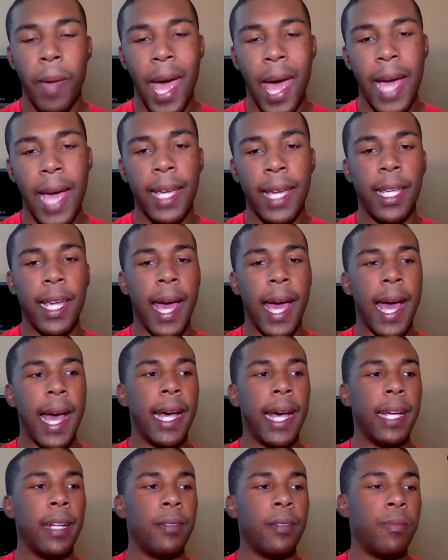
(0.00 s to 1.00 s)
Maggie
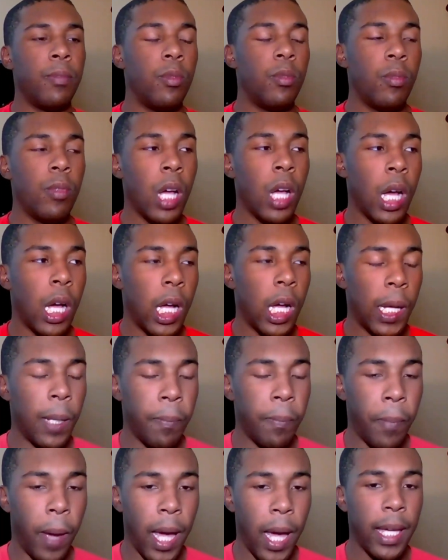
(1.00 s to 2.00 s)
had
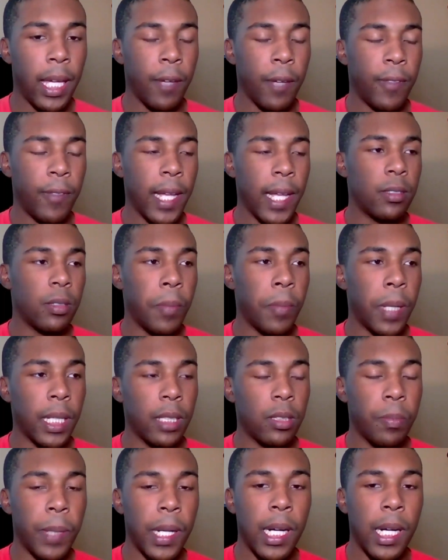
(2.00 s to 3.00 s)
Mike, if that's
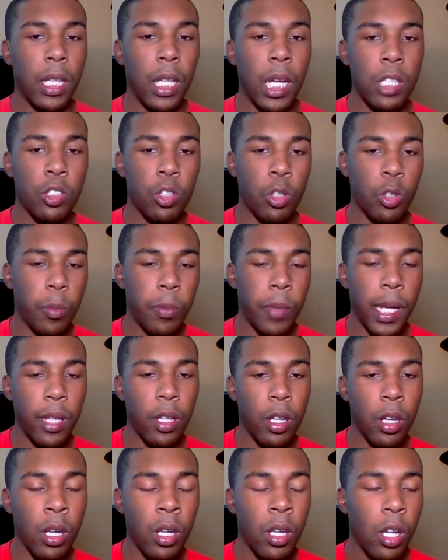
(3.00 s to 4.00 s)
Mike's biological
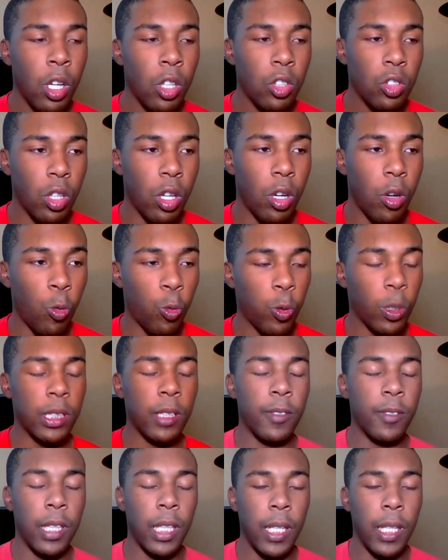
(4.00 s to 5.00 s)
mother. So we're
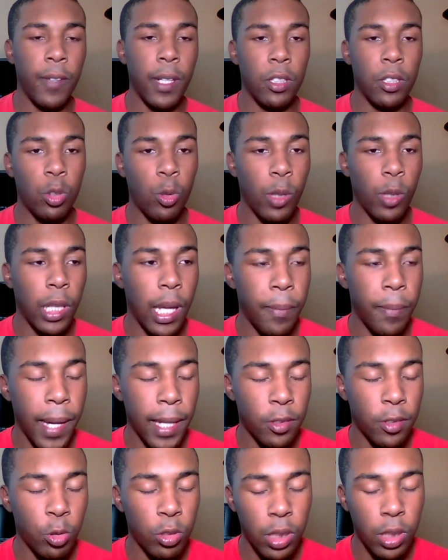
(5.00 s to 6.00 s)
just gonna lay that storyline
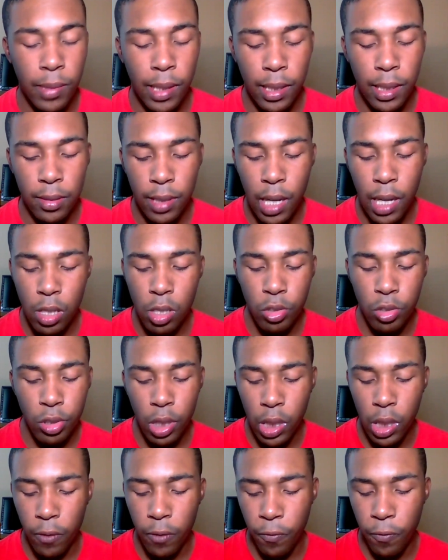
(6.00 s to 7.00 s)
back. So it seems like this
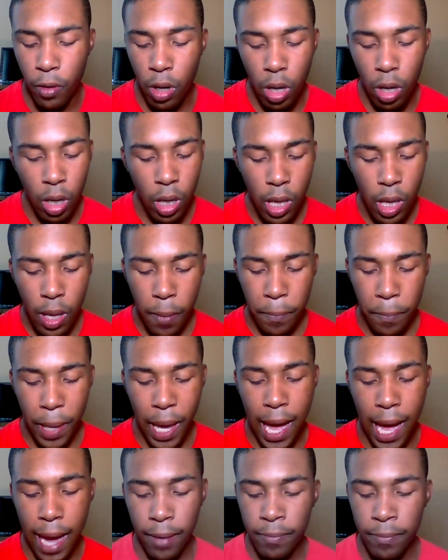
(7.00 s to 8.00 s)
character's looking for
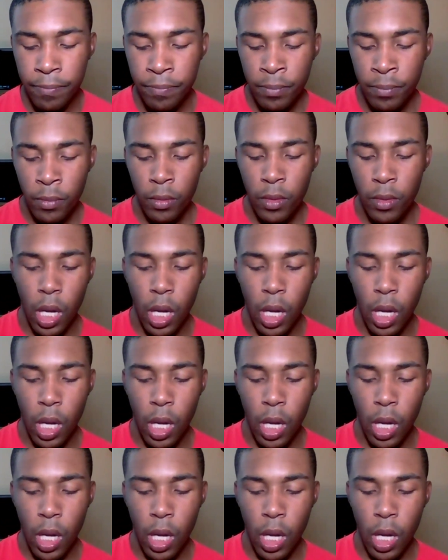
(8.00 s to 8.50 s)
Pat.